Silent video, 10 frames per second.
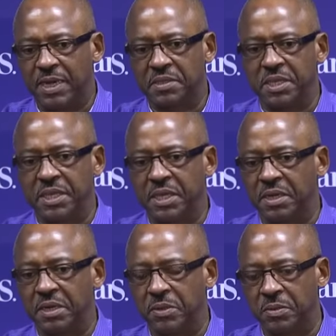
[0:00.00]
think,
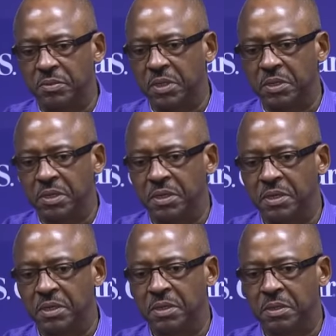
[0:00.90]
and I know
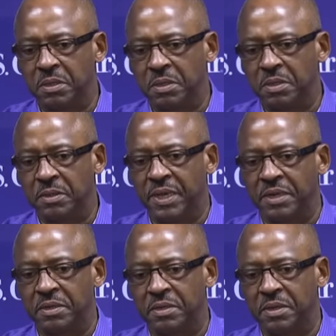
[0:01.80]
we
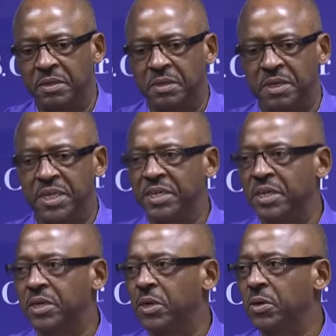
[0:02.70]
got Nick
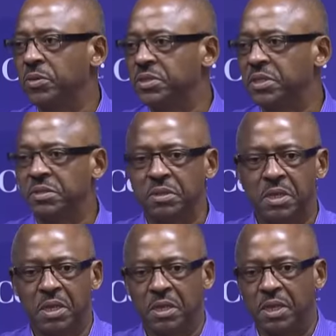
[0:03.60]
and Coach
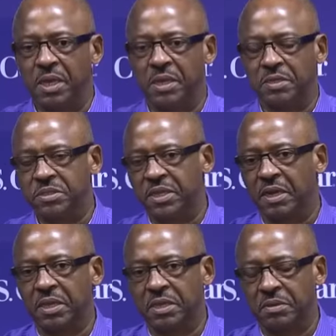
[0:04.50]
and
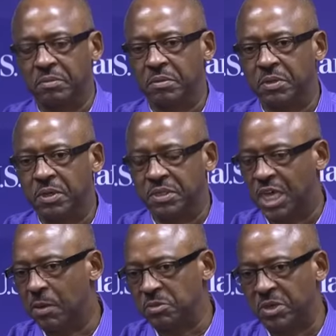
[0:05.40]
Shelly and
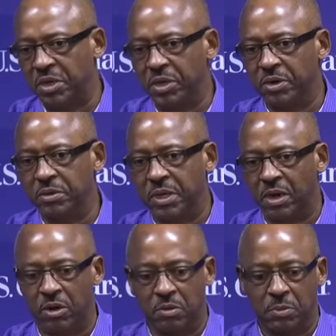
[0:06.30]
Tom has been here and
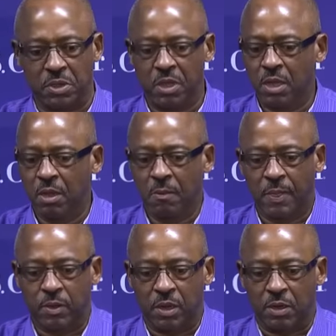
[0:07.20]
Harold, but
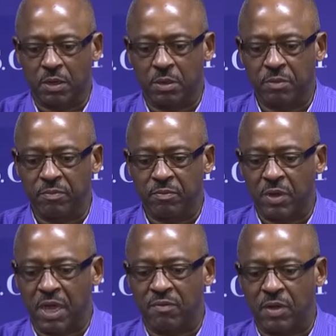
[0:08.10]

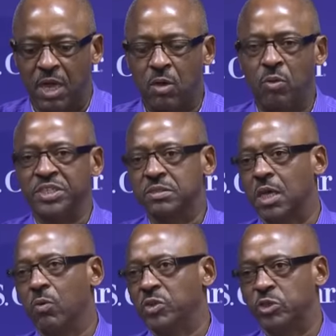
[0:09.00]
I've always
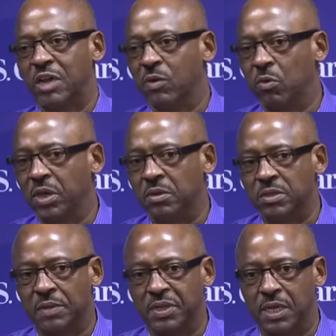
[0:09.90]
thought we traveled well.
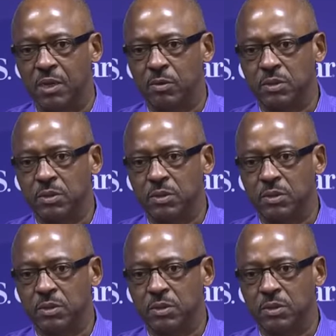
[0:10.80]
I think